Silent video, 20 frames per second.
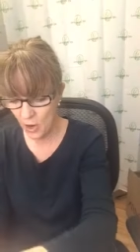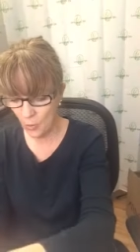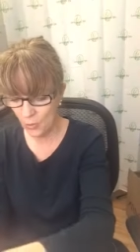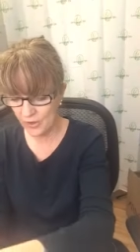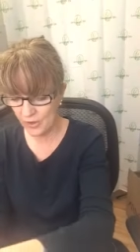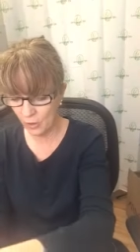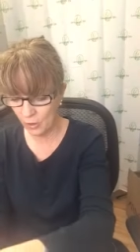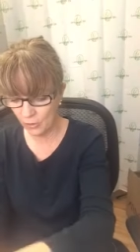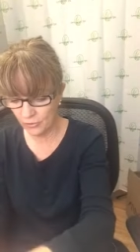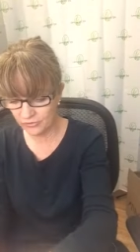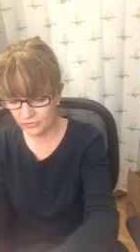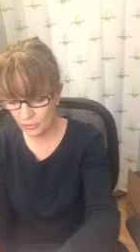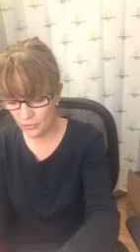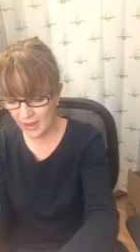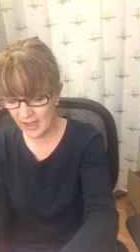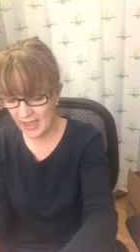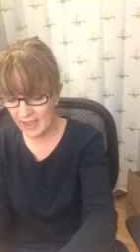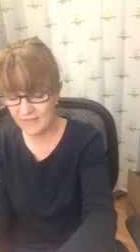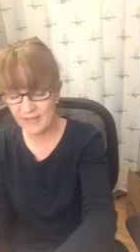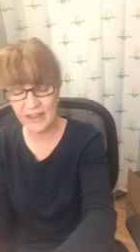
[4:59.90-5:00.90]
We also
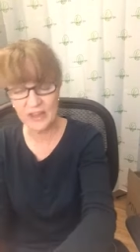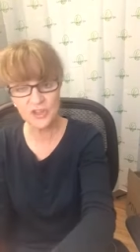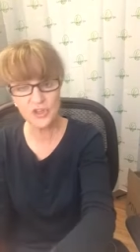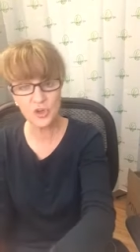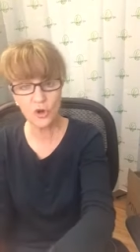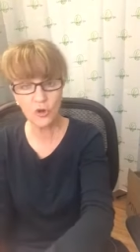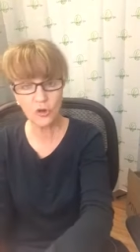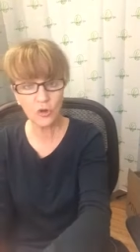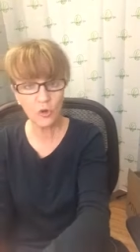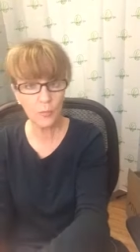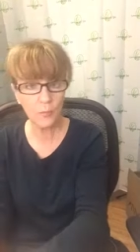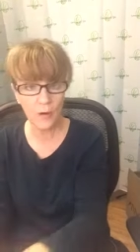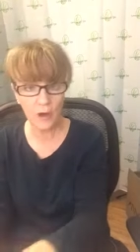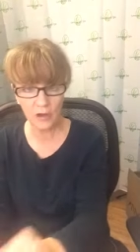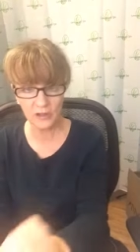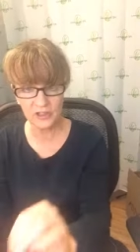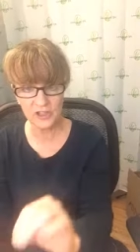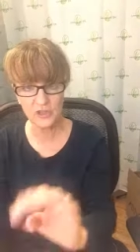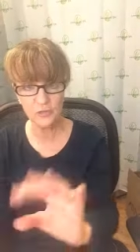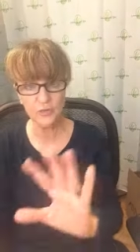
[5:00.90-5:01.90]
have a charcoal
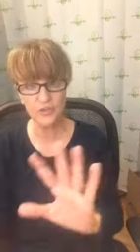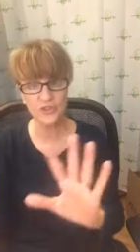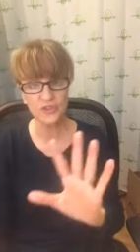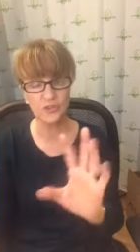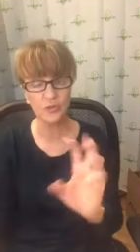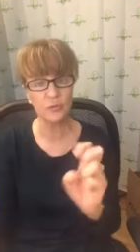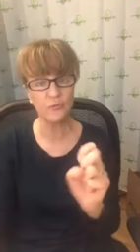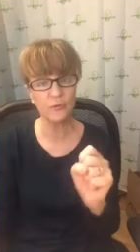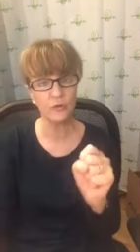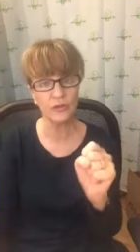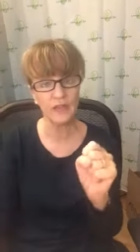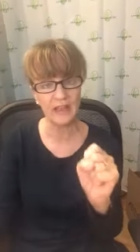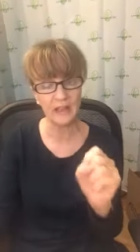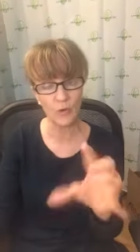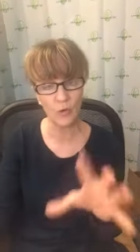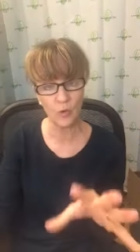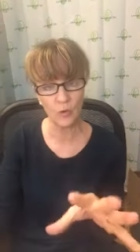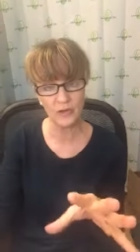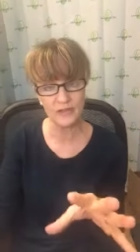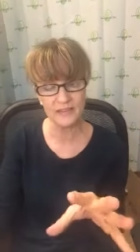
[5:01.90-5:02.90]
polish, which is good for like
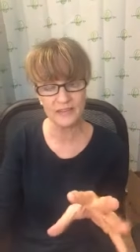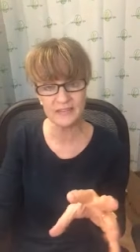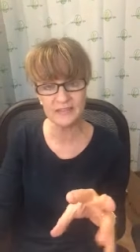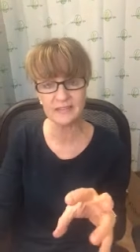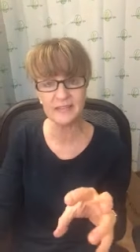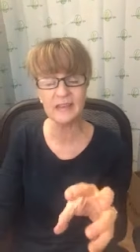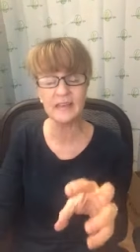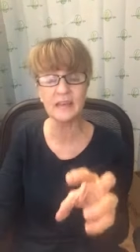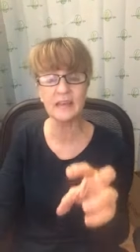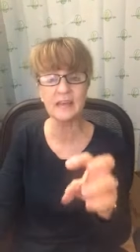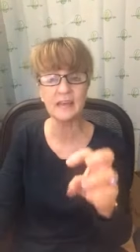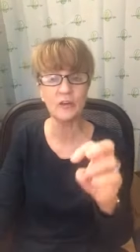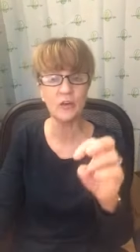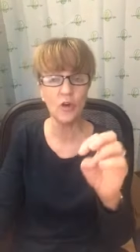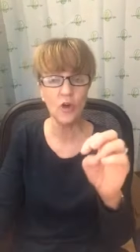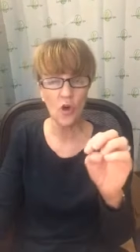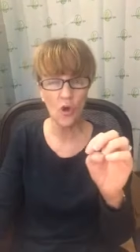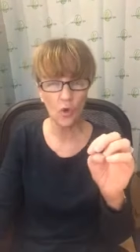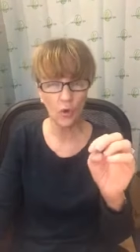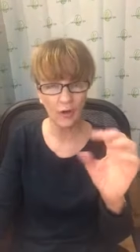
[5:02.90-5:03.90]
oily skin
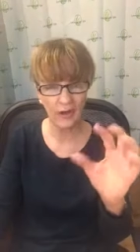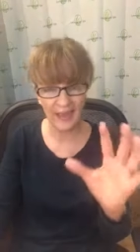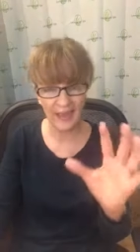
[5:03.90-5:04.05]
or